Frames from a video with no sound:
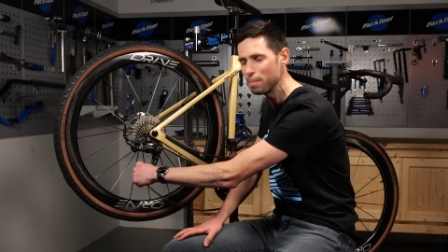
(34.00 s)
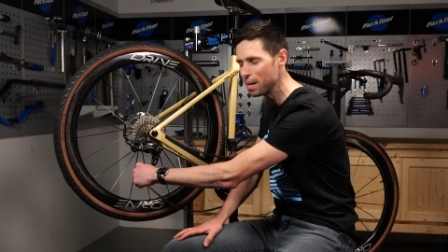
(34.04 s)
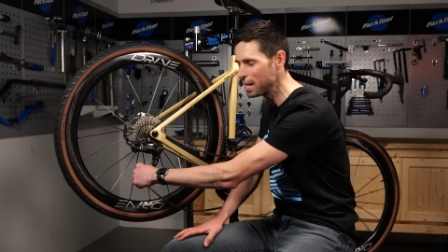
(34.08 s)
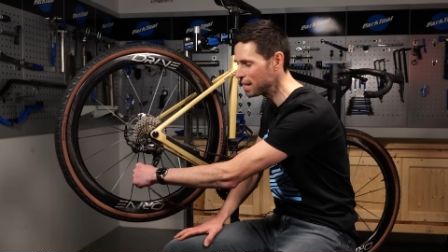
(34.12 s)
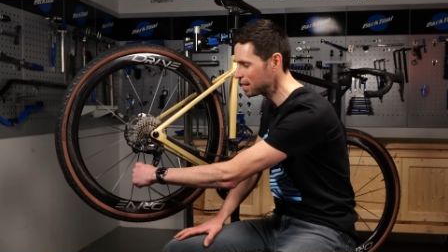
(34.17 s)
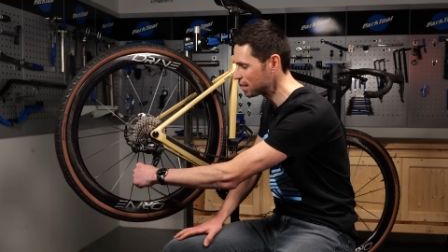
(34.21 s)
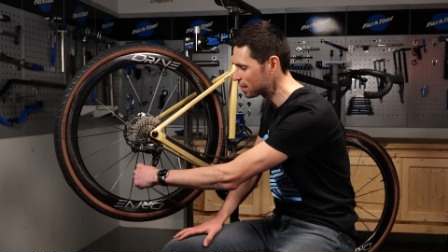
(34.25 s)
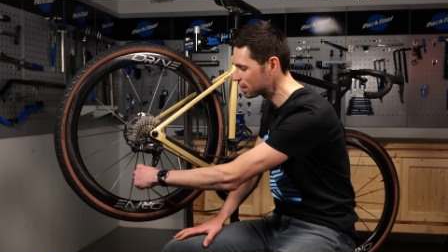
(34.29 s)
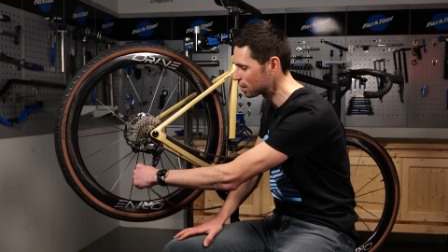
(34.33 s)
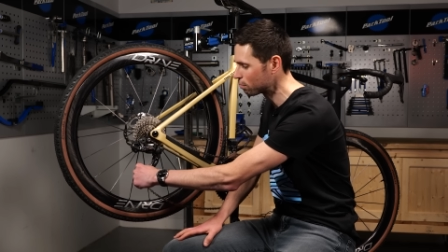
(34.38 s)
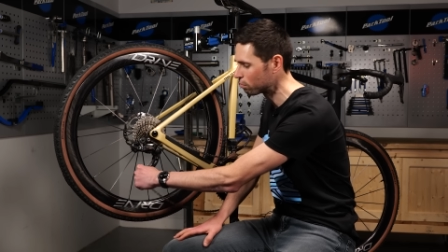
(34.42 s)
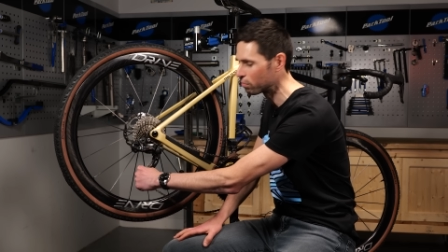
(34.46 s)

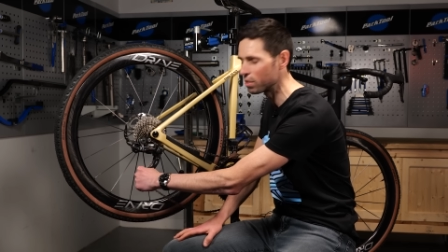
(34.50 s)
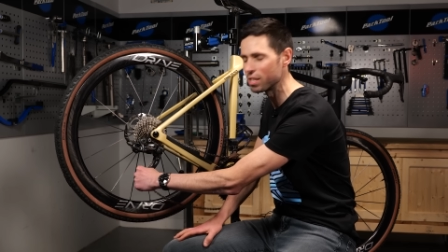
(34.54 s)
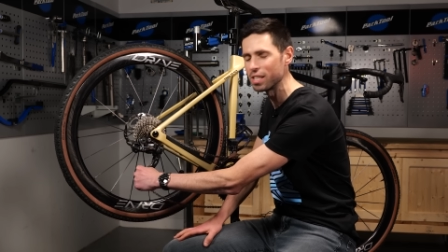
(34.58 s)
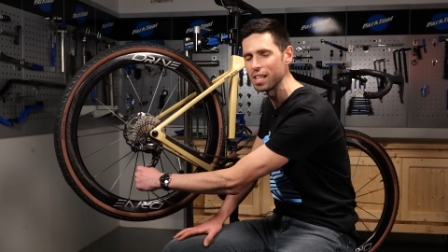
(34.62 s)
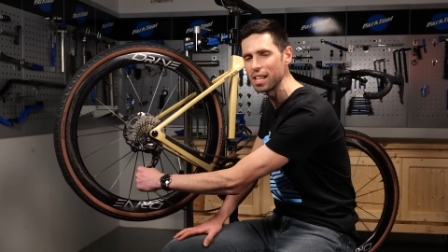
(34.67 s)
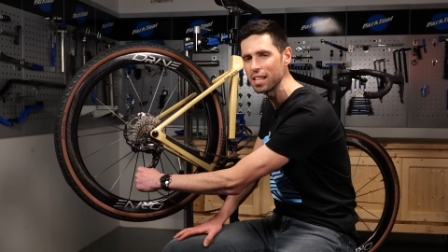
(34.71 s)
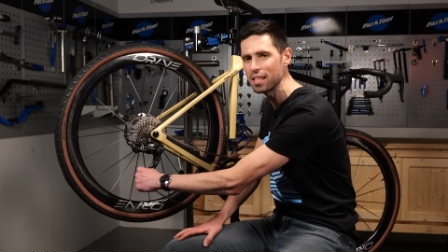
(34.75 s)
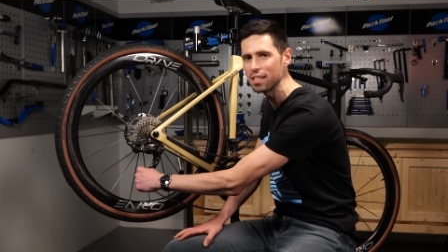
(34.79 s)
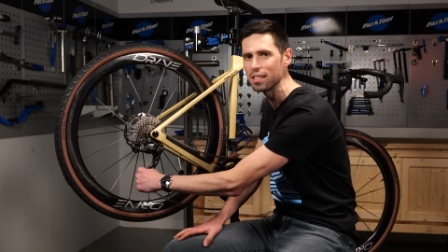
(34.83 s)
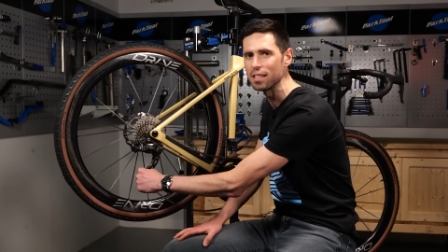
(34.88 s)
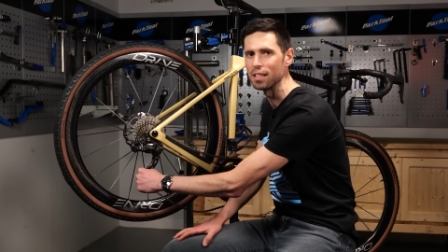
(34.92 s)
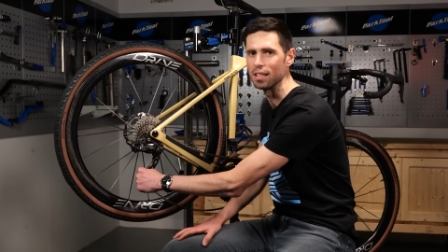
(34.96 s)
meet some
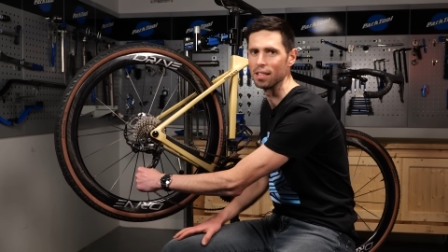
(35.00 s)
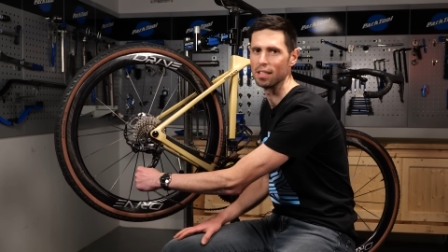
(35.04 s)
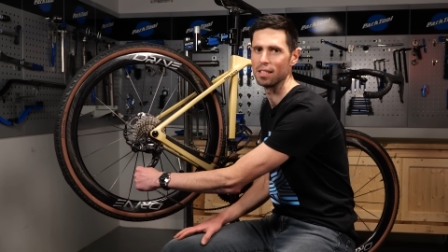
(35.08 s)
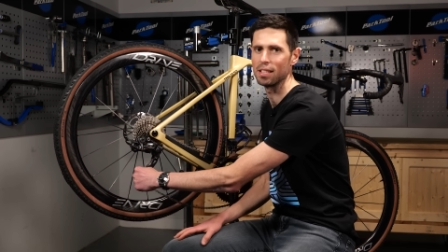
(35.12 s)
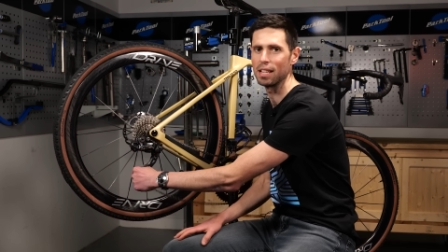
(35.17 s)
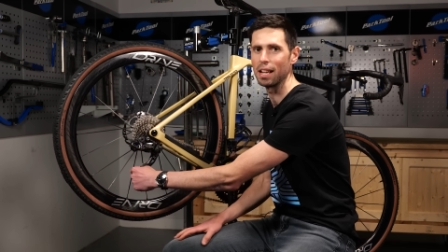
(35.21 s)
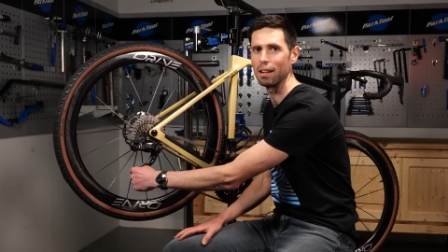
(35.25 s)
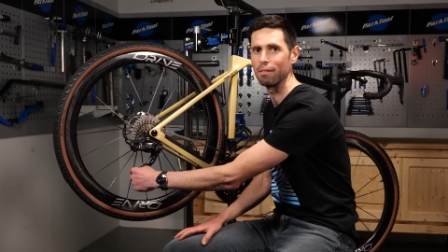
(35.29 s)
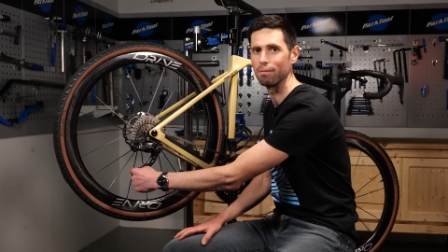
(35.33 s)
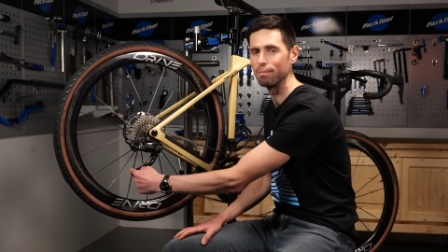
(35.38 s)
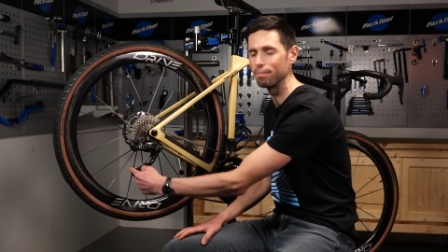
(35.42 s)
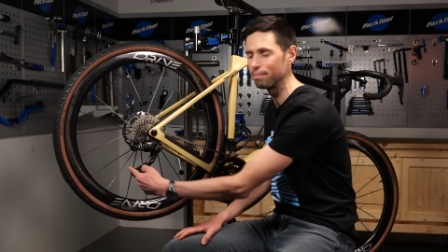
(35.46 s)

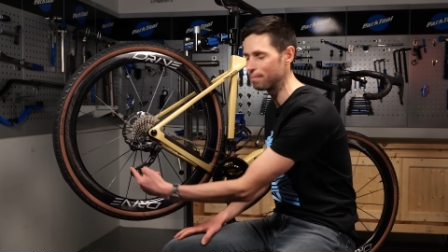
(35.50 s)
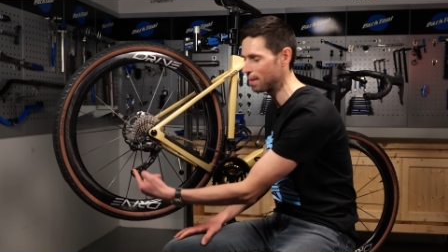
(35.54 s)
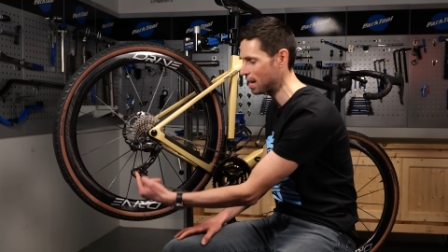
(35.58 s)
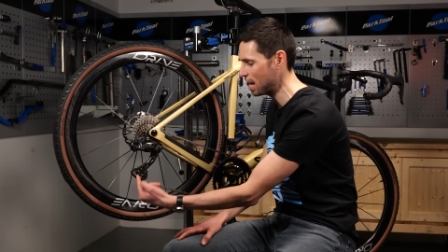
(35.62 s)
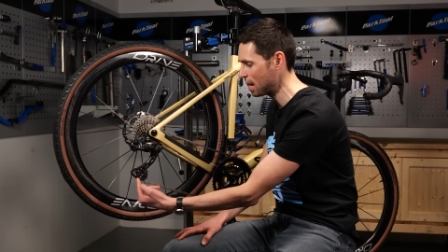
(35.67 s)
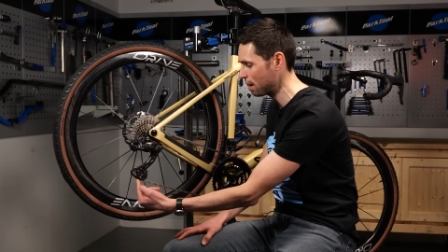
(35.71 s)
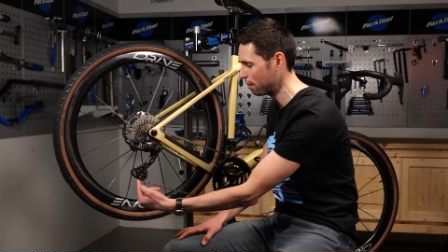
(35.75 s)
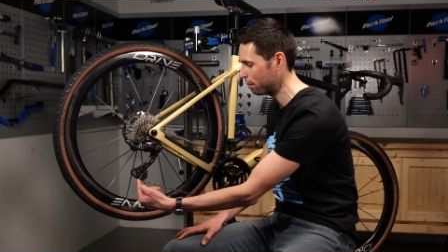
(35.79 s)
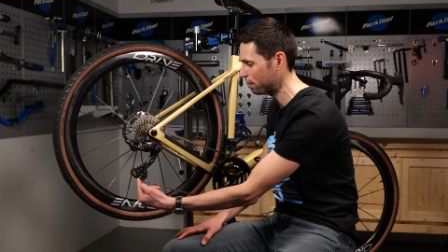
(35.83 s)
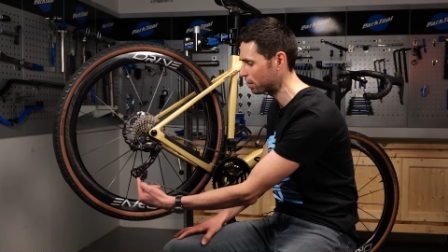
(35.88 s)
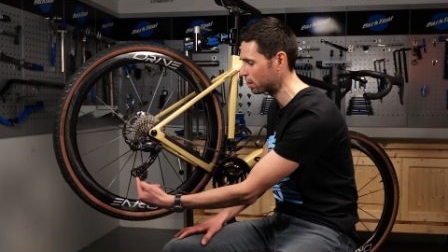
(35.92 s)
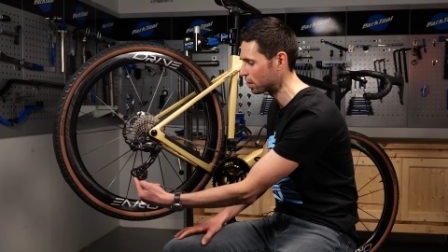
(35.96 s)
resistance.
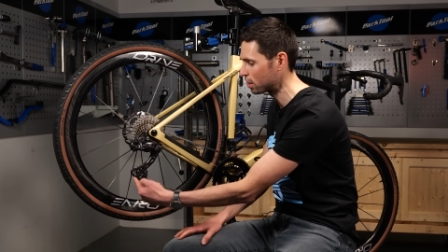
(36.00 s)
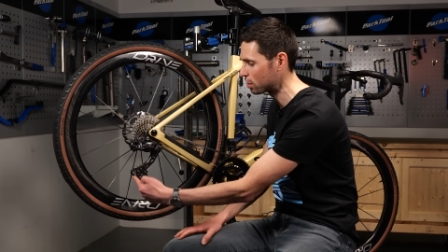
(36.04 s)
If